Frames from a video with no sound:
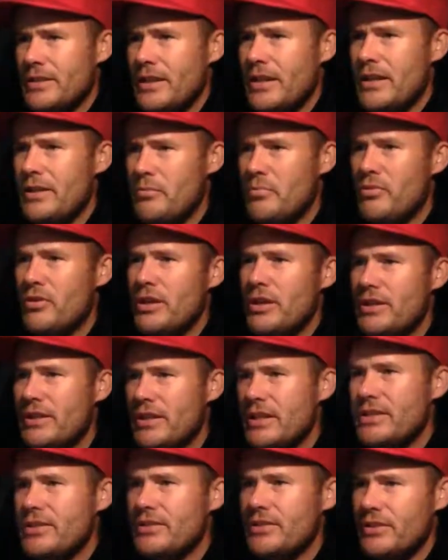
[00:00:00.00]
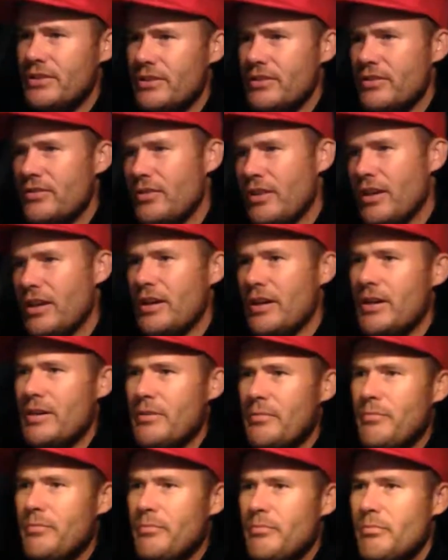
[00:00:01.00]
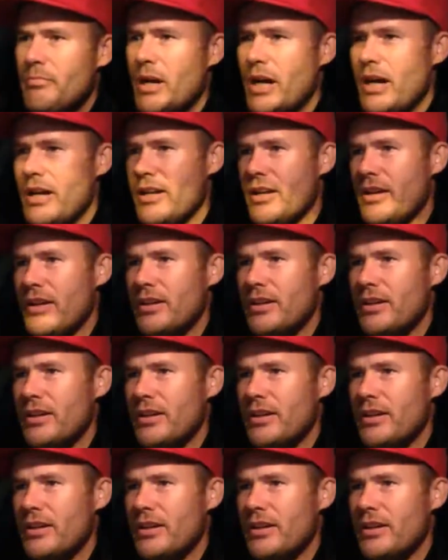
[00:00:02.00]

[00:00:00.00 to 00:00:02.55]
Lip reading: hit a pretty decent putt